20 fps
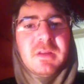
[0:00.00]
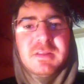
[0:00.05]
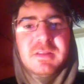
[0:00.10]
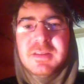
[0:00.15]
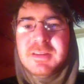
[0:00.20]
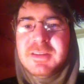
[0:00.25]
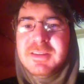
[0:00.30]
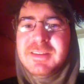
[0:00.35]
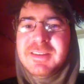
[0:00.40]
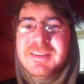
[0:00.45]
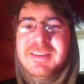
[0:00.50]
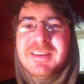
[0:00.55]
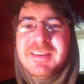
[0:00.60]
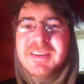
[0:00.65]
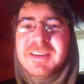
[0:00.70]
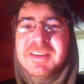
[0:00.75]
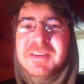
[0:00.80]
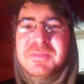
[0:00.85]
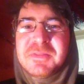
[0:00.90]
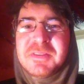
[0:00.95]
did it again.
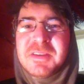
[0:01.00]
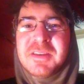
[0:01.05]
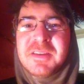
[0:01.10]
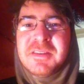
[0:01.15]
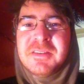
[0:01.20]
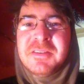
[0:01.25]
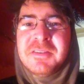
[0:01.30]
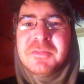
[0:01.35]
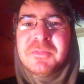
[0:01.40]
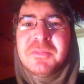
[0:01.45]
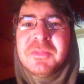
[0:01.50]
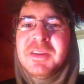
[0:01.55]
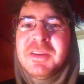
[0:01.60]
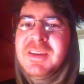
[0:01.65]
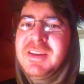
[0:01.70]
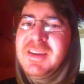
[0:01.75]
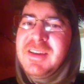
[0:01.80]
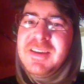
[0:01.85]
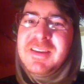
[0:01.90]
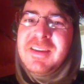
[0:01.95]
I keep saying and
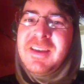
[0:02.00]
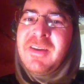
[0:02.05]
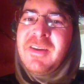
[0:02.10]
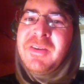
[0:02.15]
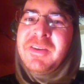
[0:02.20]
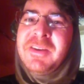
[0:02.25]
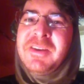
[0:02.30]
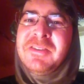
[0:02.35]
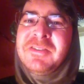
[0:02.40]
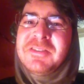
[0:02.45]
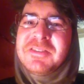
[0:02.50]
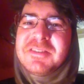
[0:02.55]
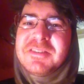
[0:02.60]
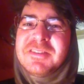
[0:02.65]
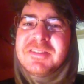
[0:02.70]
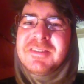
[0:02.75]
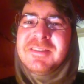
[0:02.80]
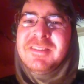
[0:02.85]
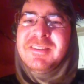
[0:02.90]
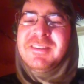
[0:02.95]
now I notice
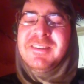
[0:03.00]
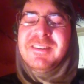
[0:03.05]
it.